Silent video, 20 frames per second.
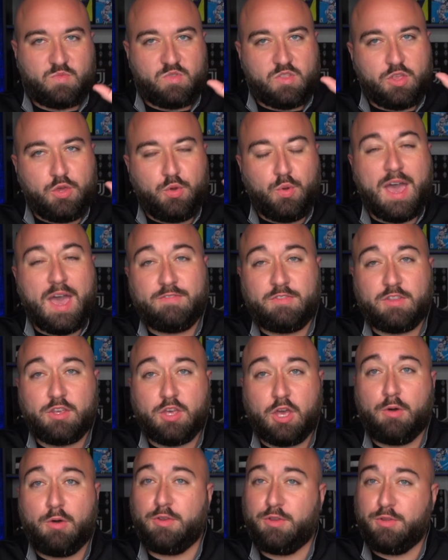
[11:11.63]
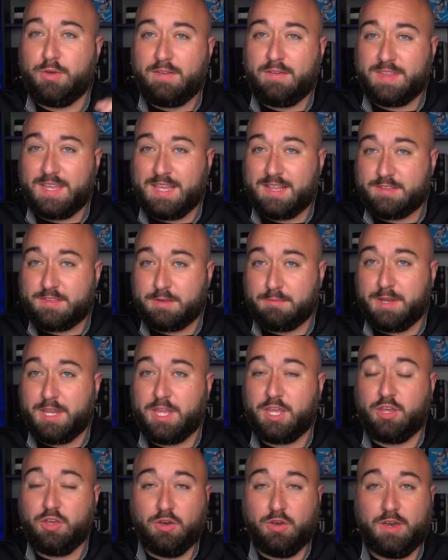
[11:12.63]
you have to go and you have to get somebody
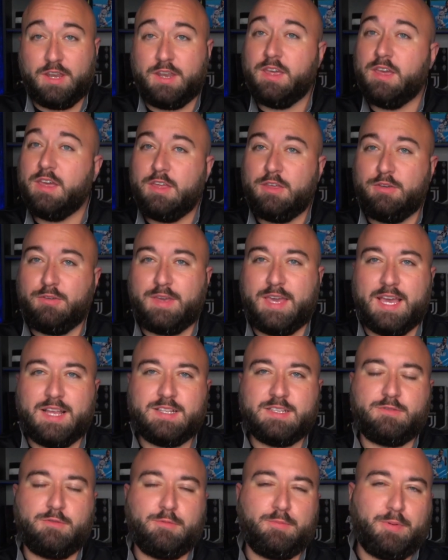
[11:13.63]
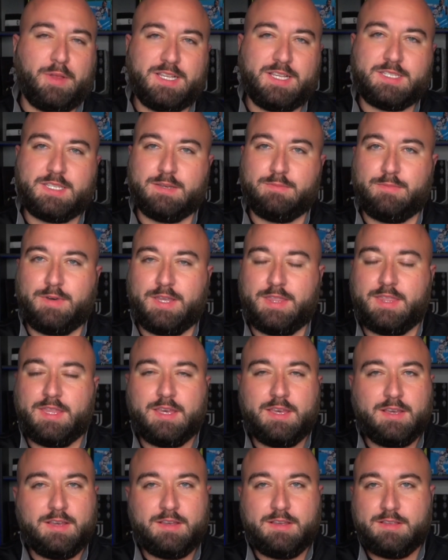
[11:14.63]
good. You can't just replace them with
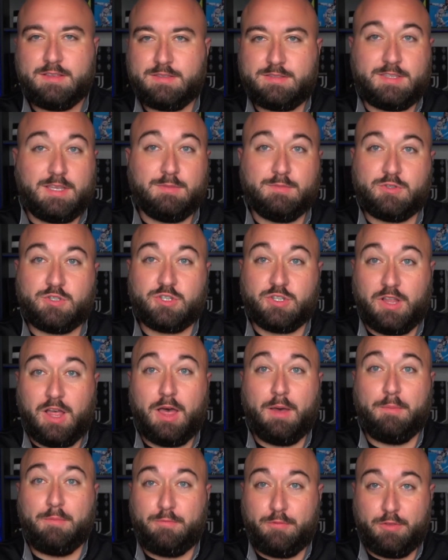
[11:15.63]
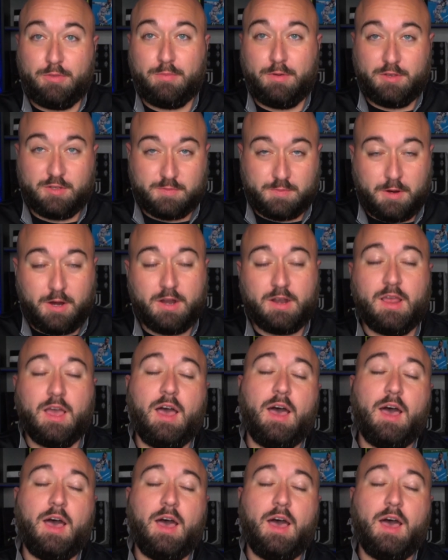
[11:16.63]
some schlub for the most part.